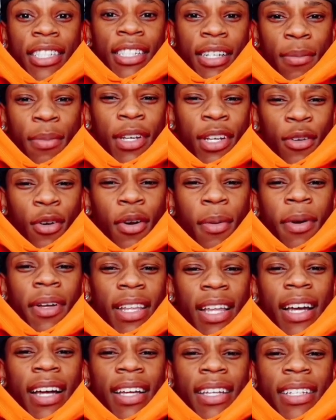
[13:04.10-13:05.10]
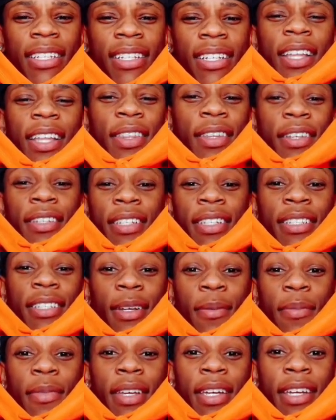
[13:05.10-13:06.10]
should be normalized. This is
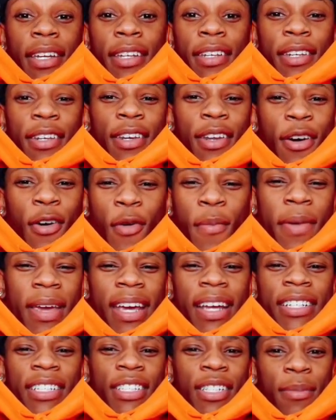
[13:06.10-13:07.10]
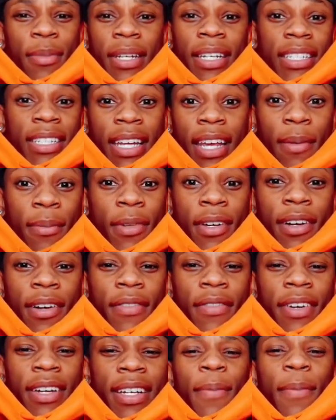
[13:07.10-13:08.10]
something no man should be ashamed
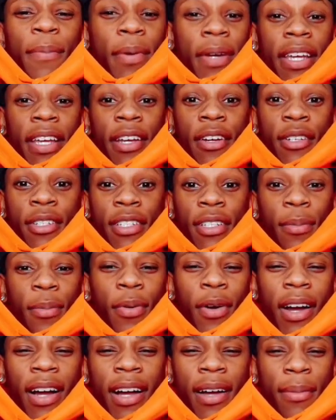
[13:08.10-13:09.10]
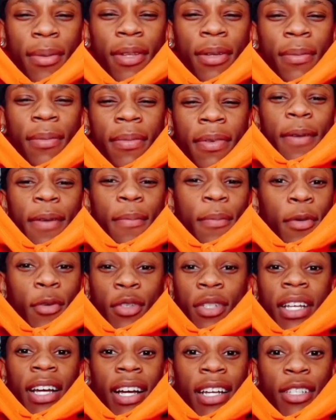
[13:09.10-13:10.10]
of. But here's the problem
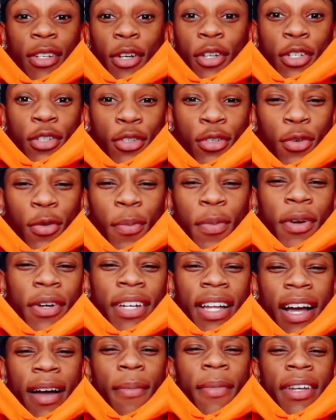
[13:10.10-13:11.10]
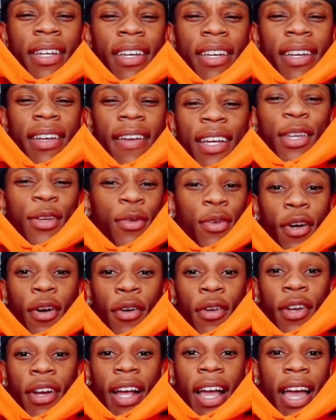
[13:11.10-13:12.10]
most guys are super dominant, you know,
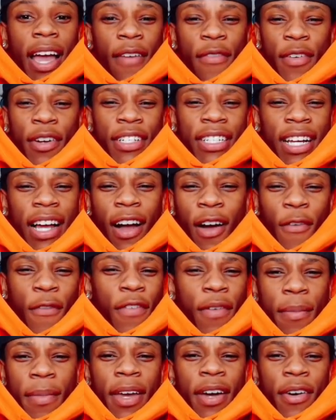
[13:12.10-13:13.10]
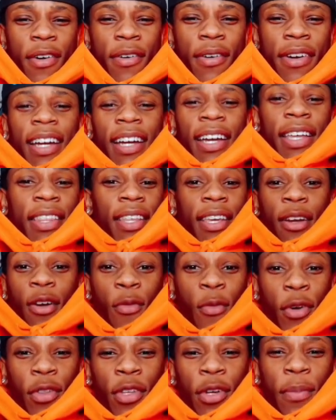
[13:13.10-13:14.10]
your average alpha male, and they
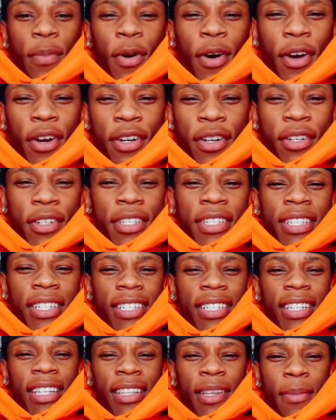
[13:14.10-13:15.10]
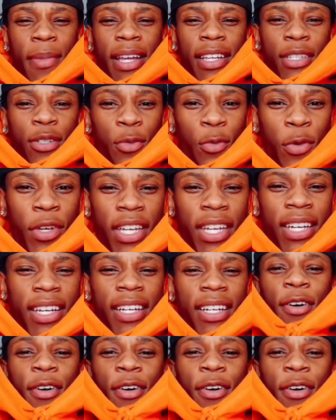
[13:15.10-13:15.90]
don't want their partners to see them as weak